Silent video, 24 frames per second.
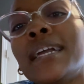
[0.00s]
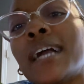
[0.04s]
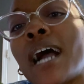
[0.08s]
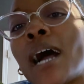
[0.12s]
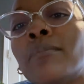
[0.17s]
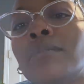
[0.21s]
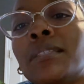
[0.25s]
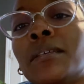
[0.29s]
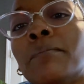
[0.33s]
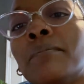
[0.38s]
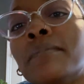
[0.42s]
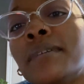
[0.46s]

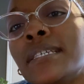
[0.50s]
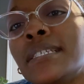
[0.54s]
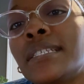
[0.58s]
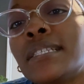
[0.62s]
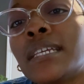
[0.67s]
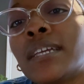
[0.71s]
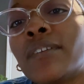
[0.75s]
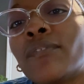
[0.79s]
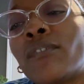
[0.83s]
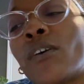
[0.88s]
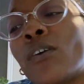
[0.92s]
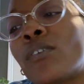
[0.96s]

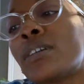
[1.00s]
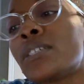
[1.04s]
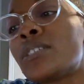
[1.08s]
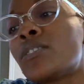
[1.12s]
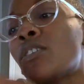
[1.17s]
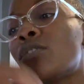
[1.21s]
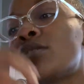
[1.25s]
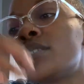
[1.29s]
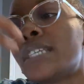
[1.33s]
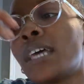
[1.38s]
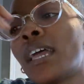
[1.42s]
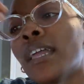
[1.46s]
optimistic. Focus
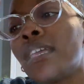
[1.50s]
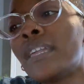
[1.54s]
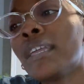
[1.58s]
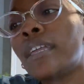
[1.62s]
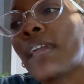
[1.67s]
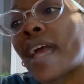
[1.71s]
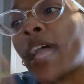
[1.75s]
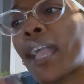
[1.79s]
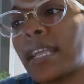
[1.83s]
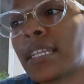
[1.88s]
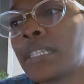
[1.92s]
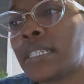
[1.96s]
on taking
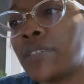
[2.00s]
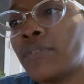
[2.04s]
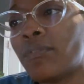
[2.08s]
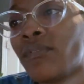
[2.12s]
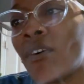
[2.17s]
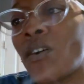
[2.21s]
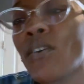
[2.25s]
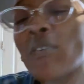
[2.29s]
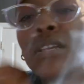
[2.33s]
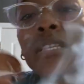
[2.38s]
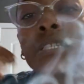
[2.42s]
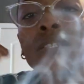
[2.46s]
action.
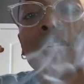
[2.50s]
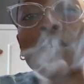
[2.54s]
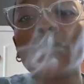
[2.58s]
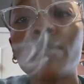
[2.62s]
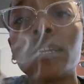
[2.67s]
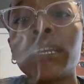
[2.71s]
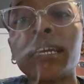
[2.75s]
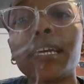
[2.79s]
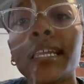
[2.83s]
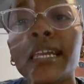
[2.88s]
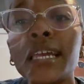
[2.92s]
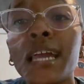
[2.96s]
Focus on
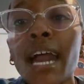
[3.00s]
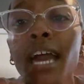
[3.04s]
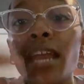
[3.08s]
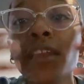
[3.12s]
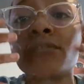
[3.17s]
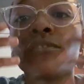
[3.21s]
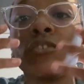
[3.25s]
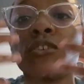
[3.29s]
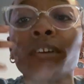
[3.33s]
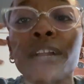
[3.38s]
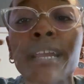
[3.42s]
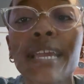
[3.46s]
getting out
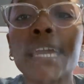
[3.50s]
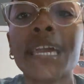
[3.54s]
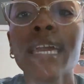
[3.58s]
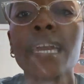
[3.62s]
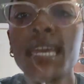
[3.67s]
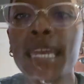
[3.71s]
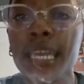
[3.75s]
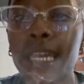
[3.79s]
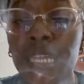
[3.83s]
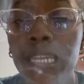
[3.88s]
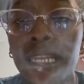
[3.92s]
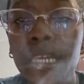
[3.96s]
of your
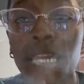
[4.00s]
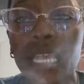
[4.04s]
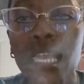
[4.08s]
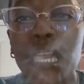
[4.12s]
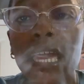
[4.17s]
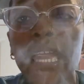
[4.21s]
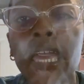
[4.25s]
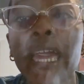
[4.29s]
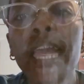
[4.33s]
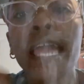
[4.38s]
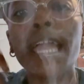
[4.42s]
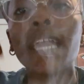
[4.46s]
head
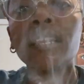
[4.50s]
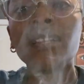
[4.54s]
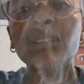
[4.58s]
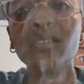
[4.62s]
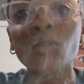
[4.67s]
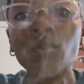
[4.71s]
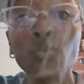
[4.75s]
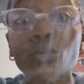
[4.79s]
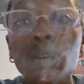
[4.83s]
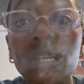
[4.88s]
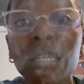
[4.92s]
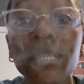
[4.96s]
and doing